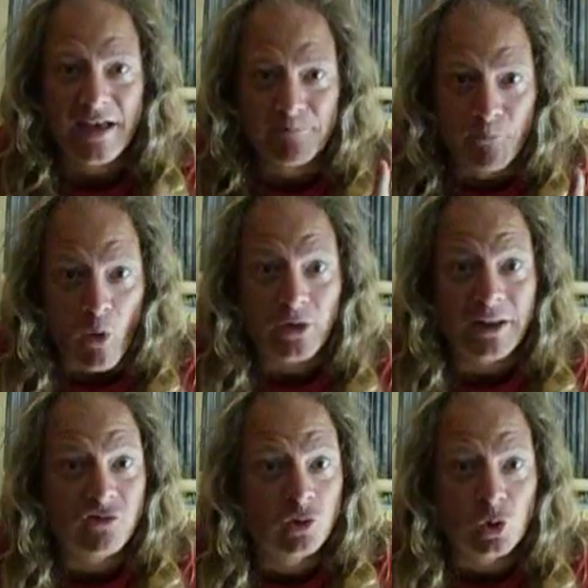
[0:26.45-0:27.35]
more
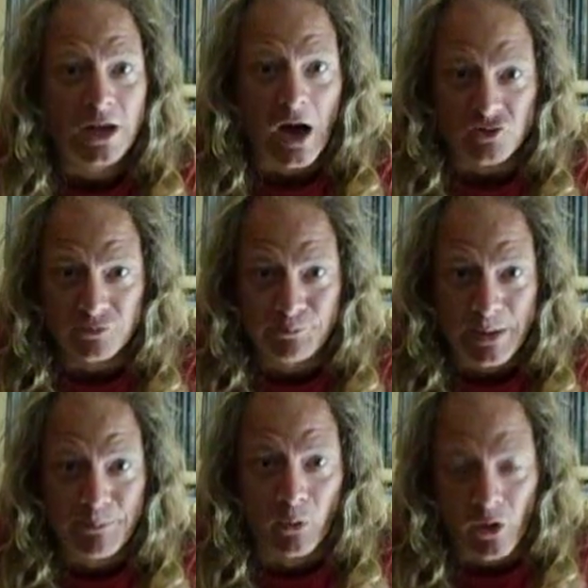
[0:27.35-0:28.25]
than 2,000
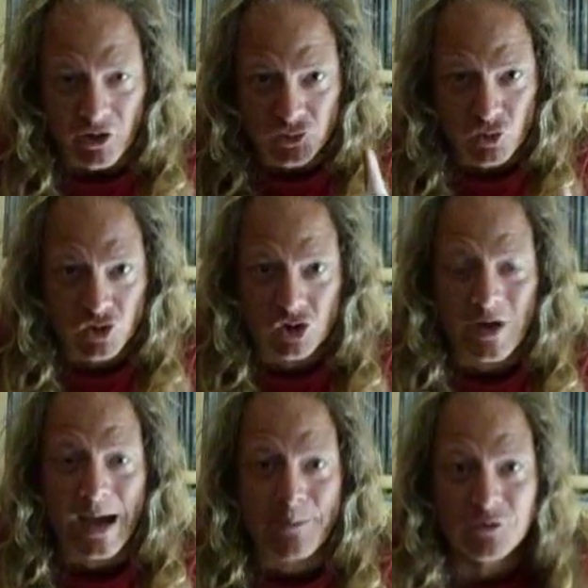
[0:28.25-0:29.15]
people are
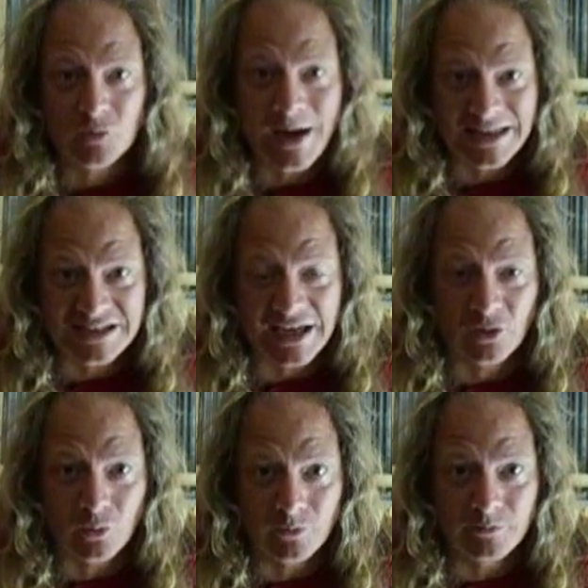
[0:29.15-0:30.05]
subscribed to my
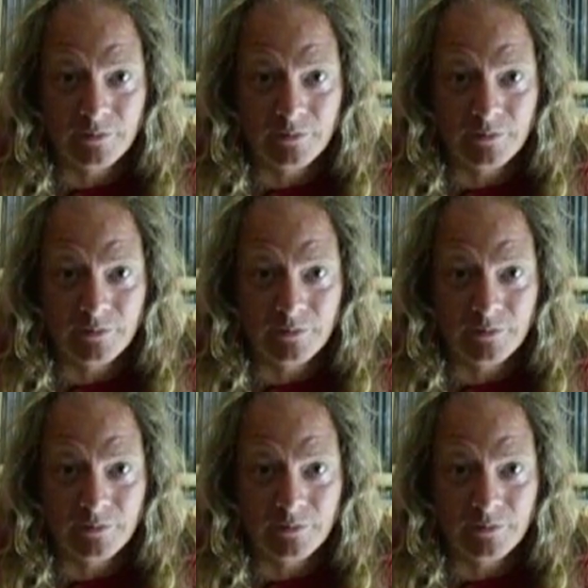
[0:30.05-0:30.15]
channel.